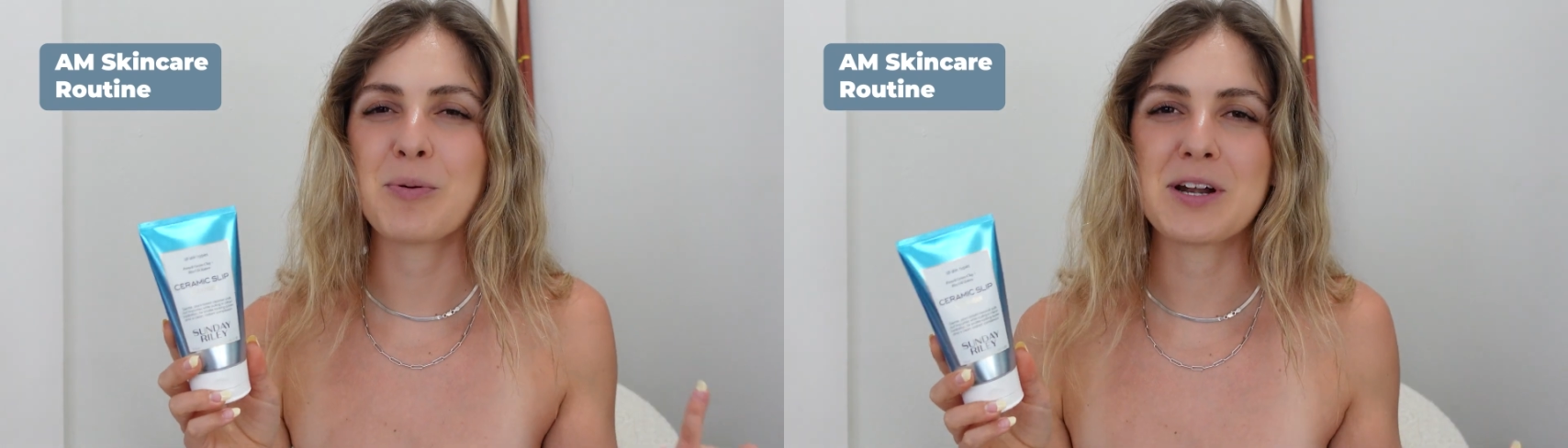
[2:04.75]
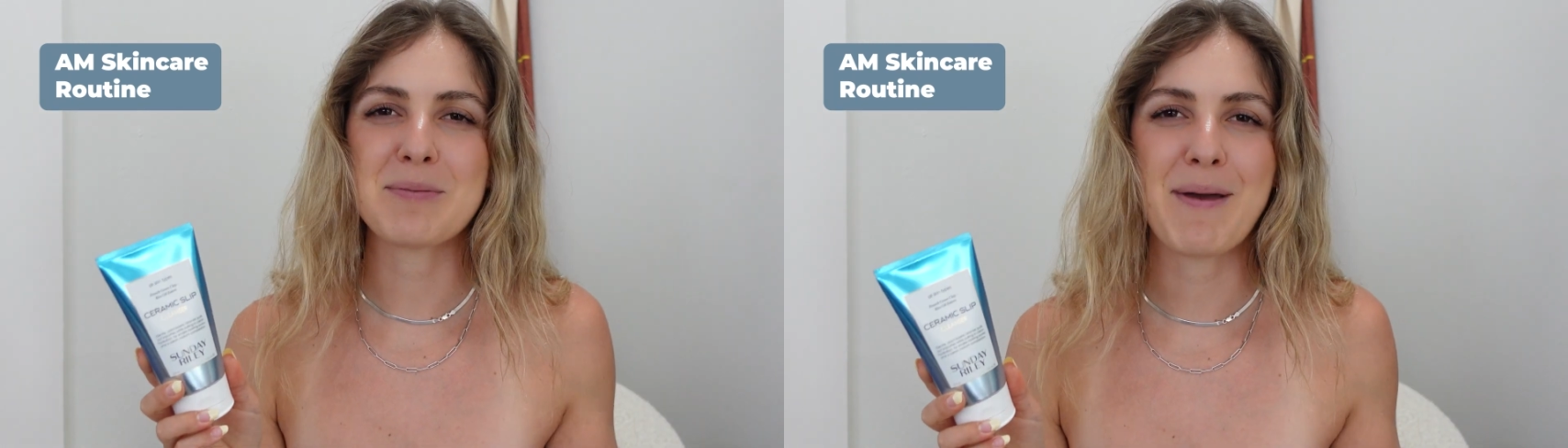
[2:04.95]

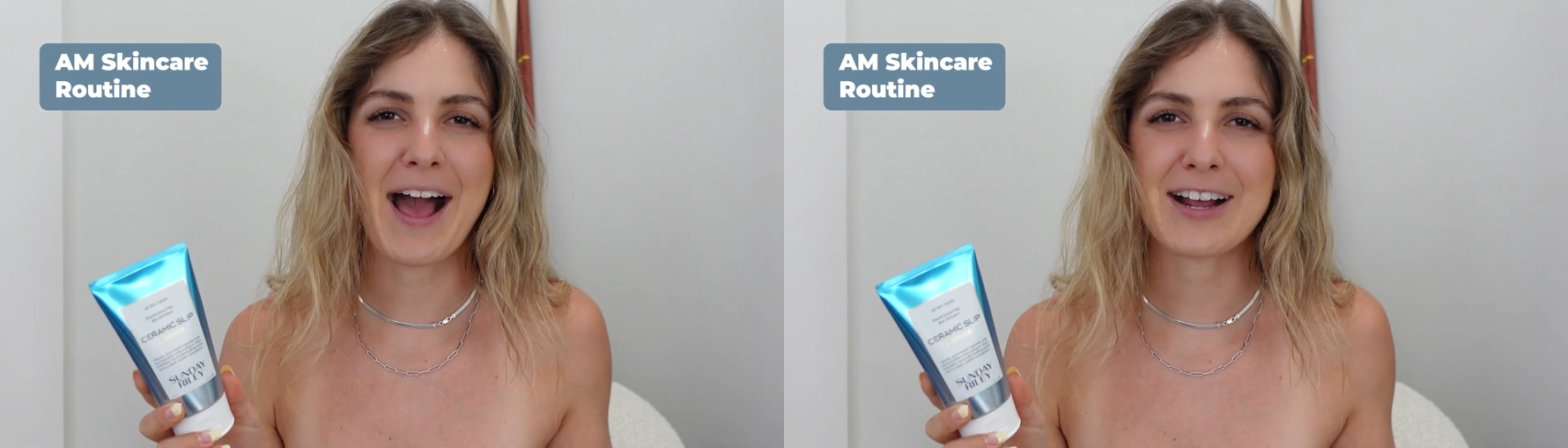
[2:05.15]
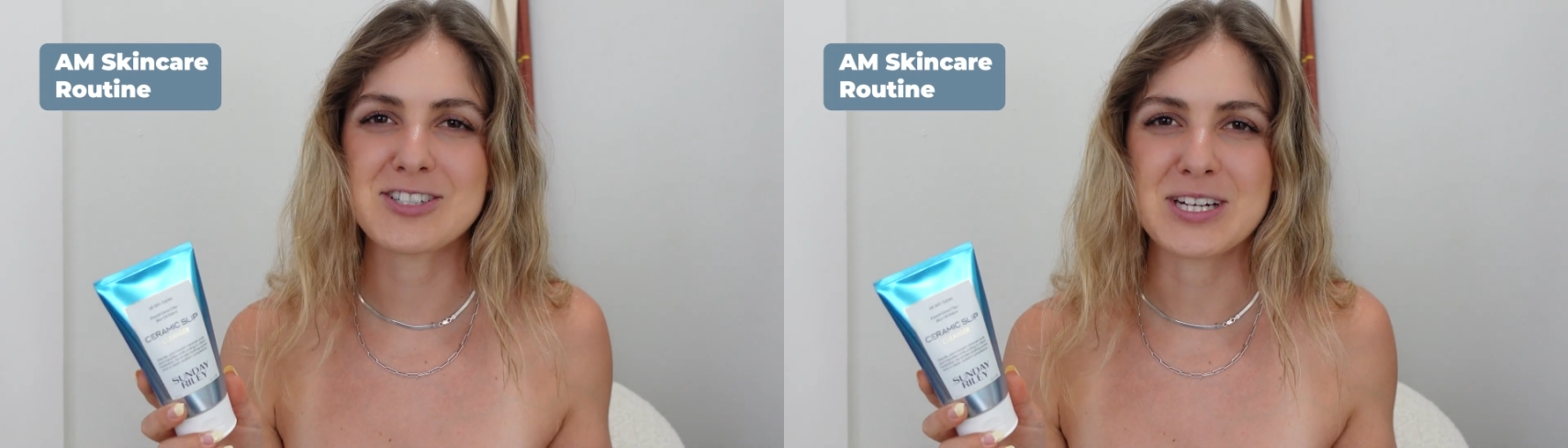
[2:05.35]
pretty
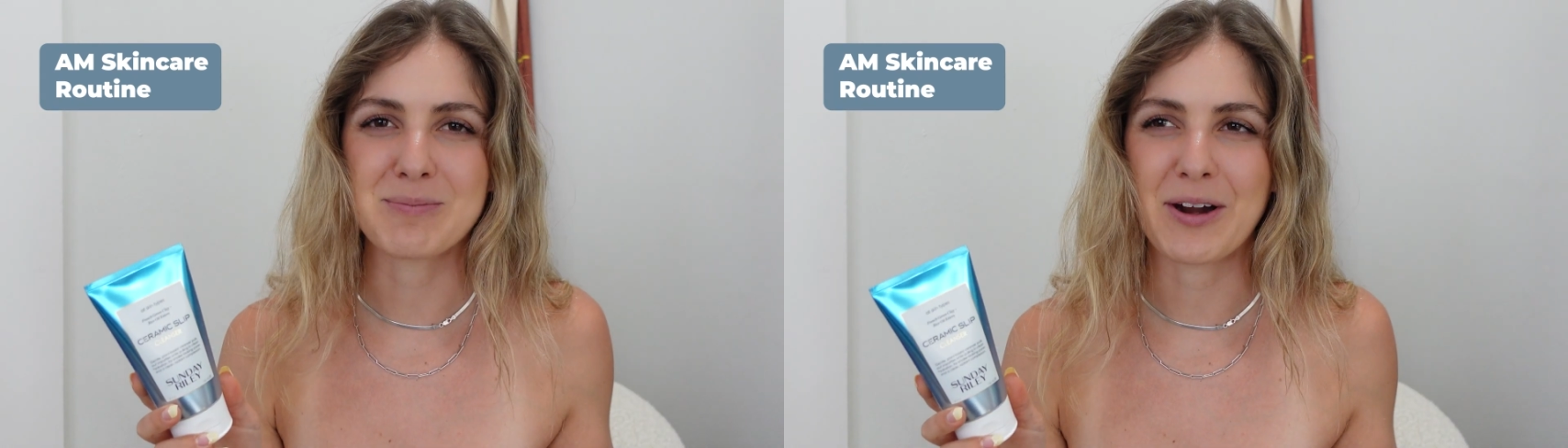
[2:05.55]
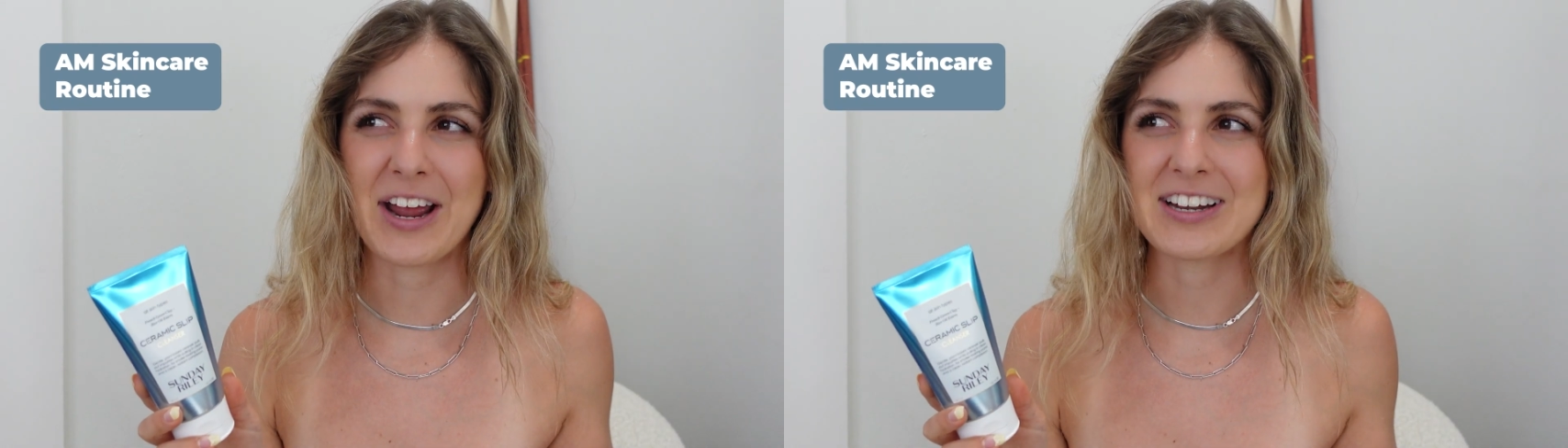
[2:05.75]
packaging
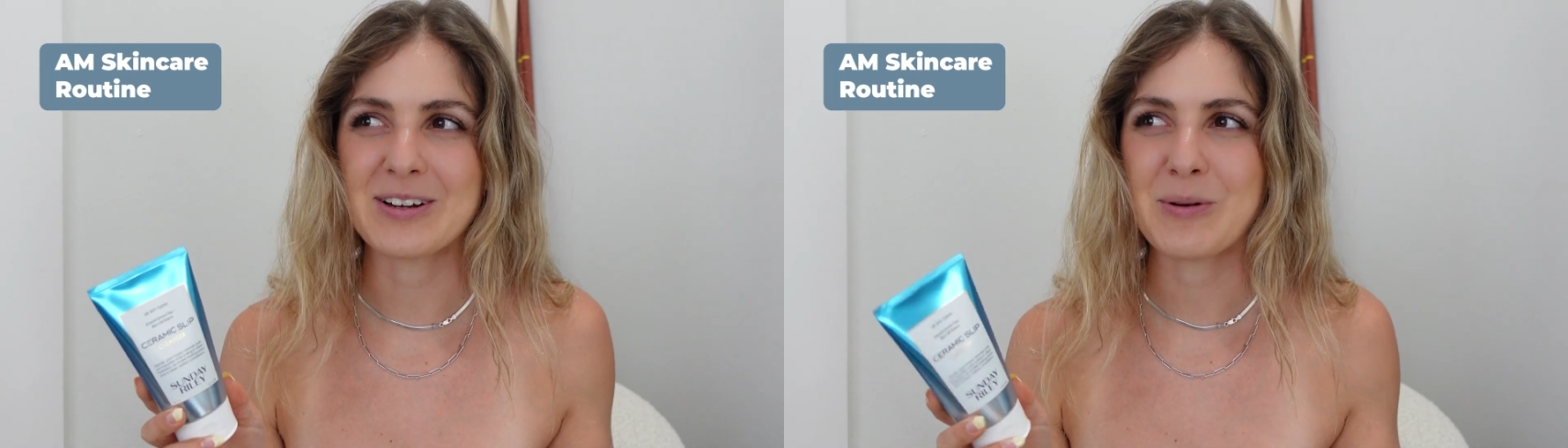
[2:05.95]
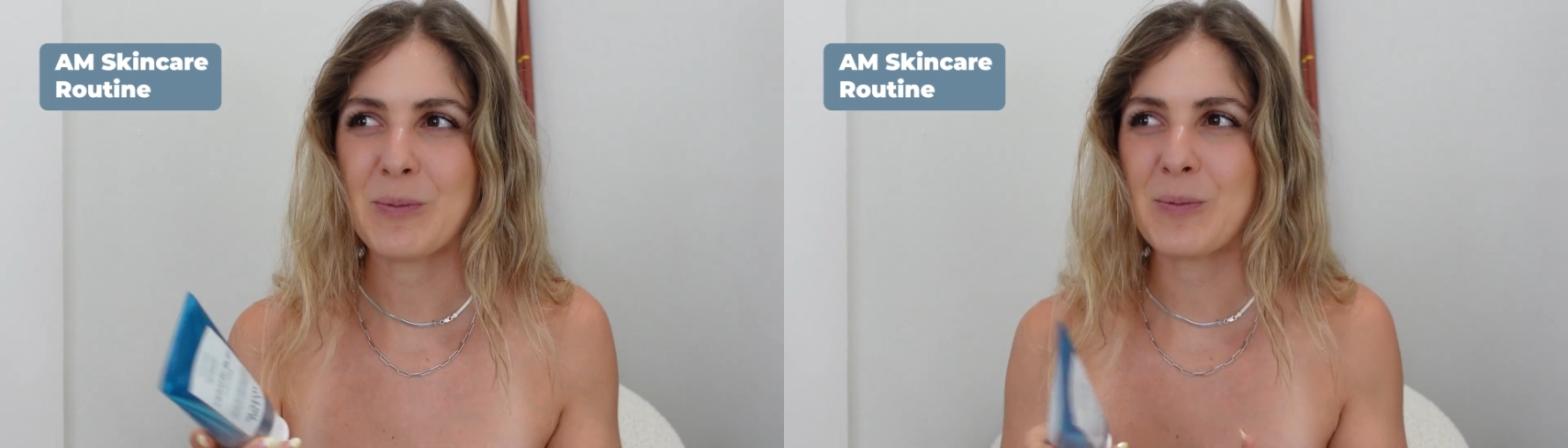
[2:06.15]

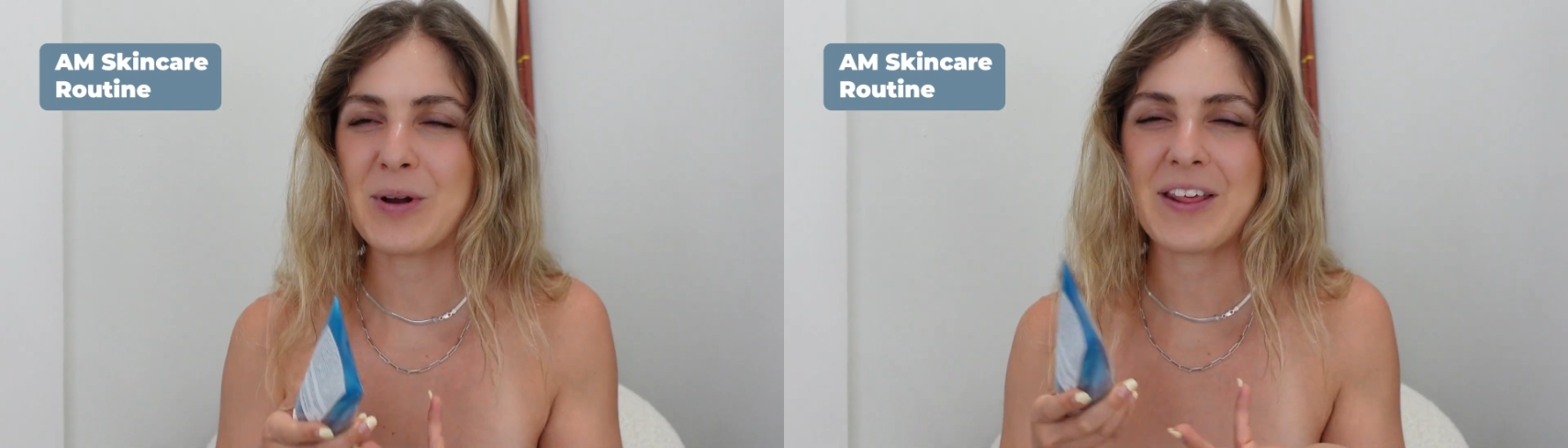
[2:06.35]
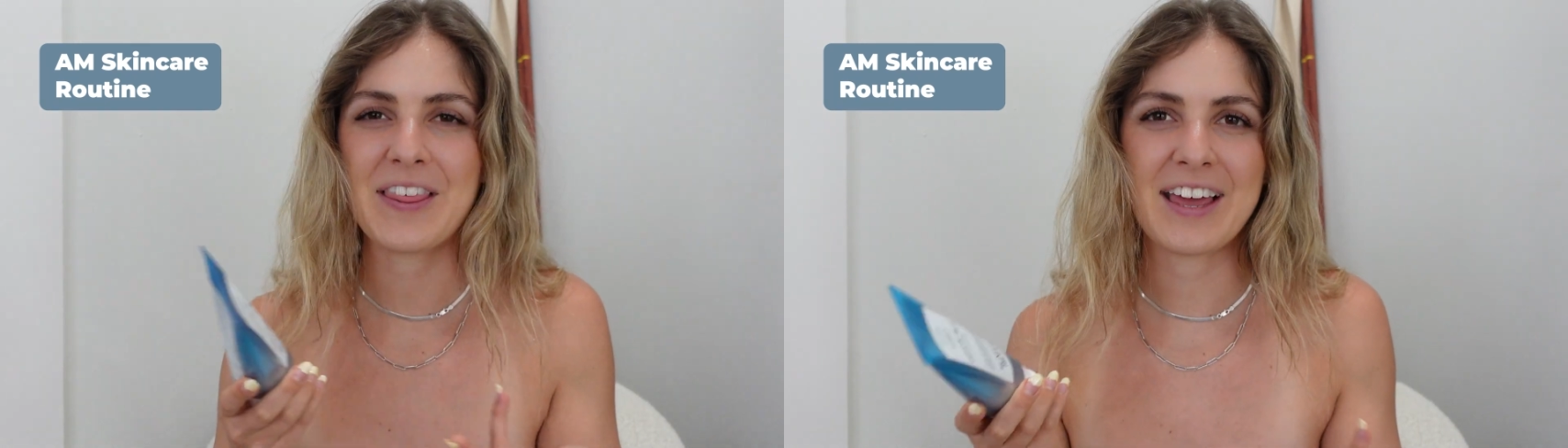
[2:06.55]
brand,
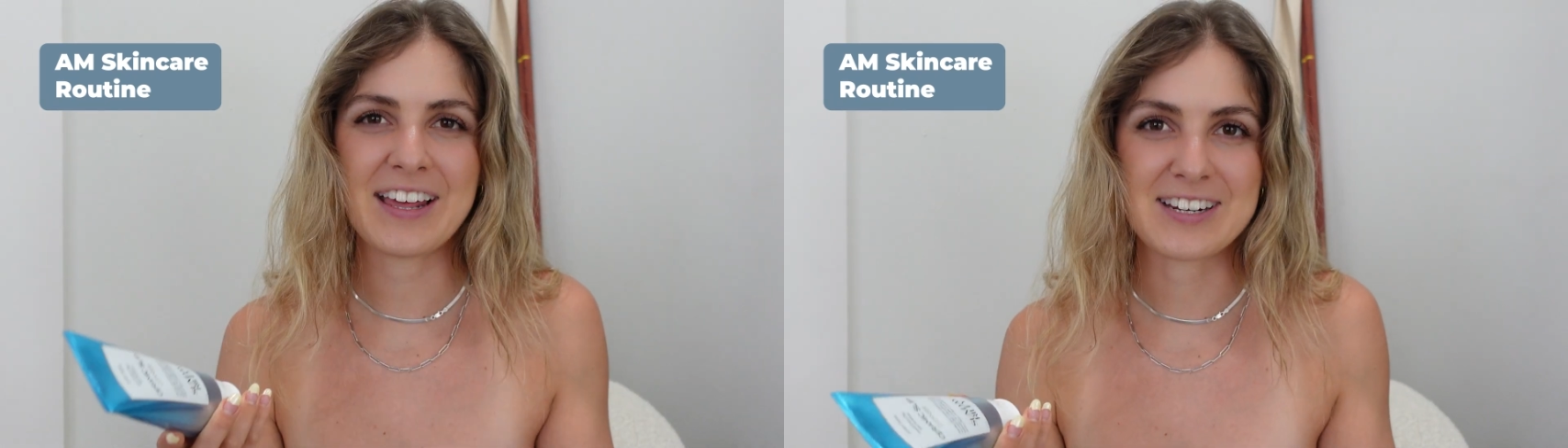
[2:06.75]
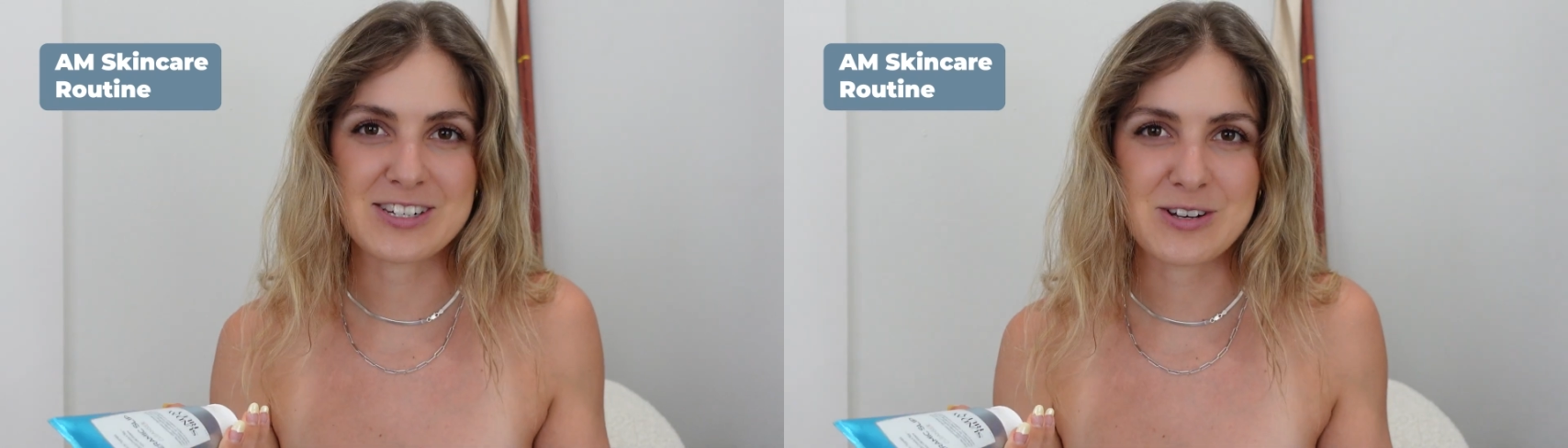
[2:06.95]
what are they
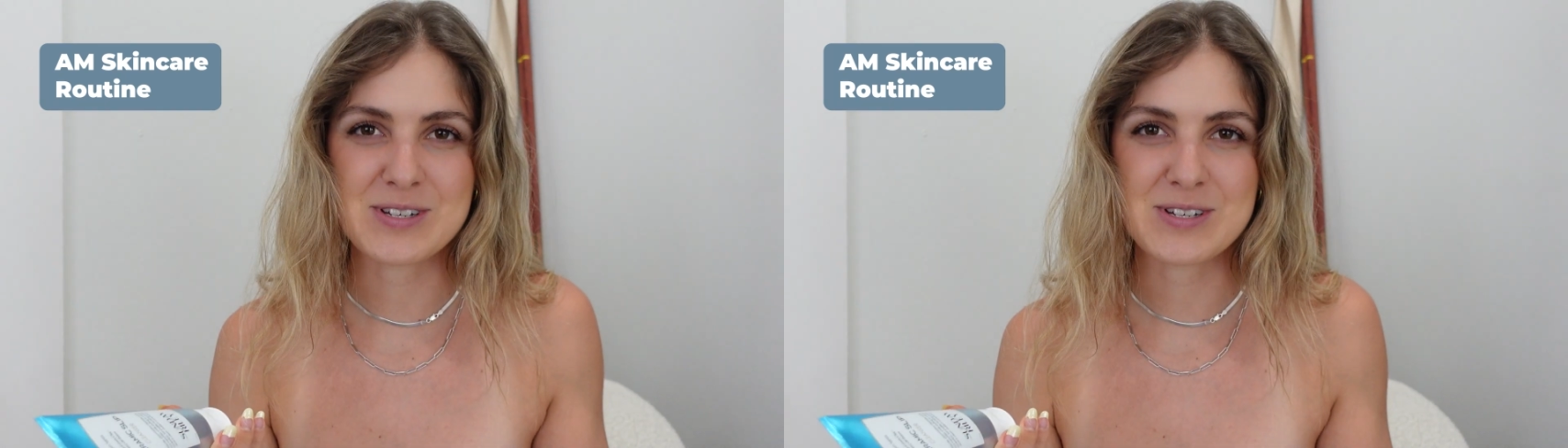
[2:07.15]
gonna do?